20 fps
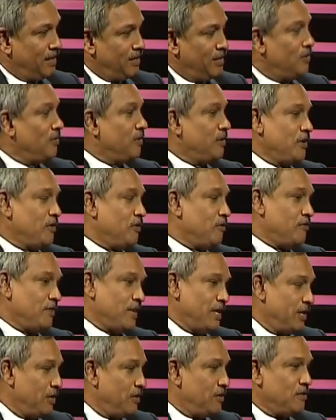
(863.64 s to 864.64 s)
you cannot
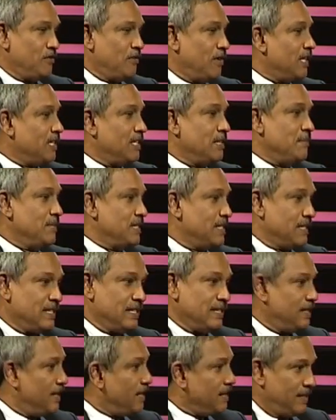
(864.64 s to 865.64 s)
find out what the
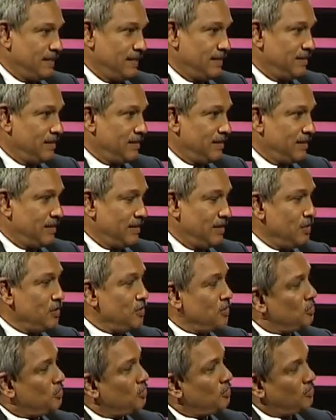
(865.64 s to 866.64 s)
misconduct is.
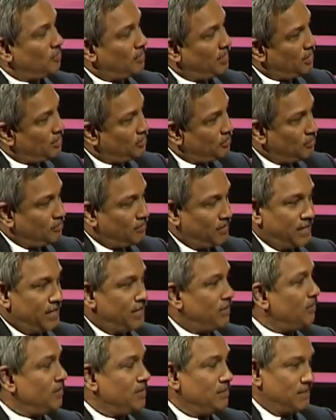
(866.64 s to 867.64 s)
So once you
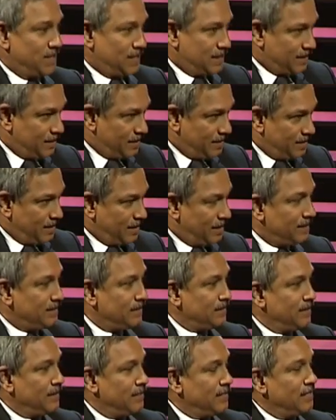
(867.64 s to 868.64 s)
find out the misconduct,
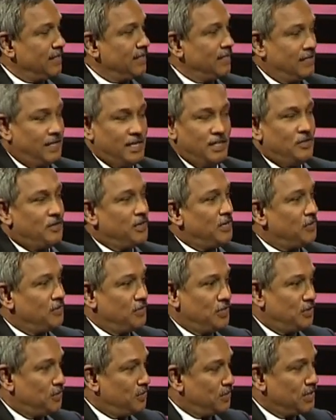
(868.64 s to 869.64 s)
then you have to
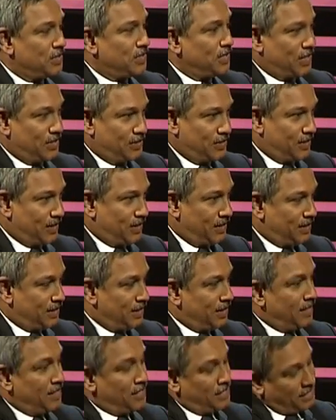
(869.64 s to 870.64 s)
issue a charge sheet.
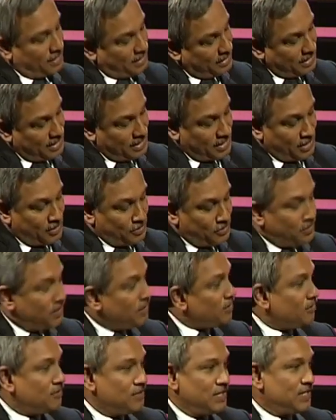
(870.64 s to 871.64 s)
The
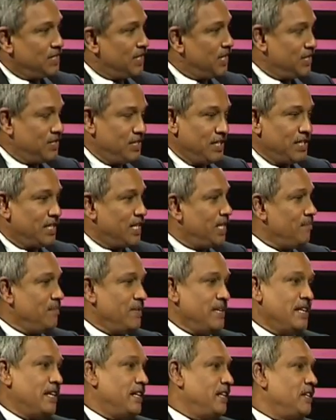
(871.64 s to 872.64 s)
issuing of the charge sheet can
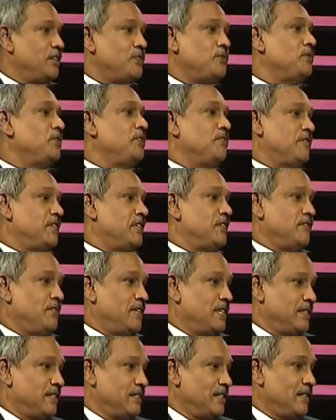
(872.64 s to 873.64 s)
be done in 2 different
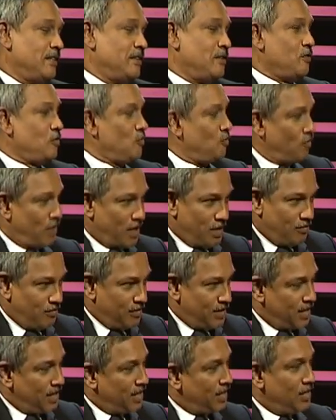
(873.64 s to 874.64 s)
ways. One
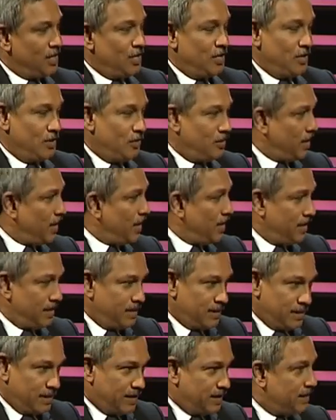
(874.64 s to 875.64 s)
way, you can
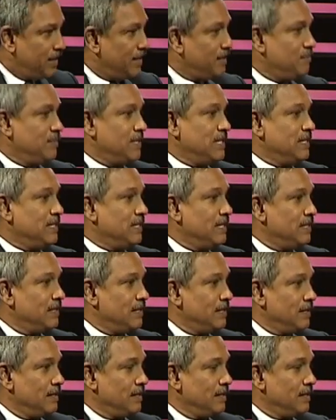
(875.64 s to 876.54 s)
interdict that person,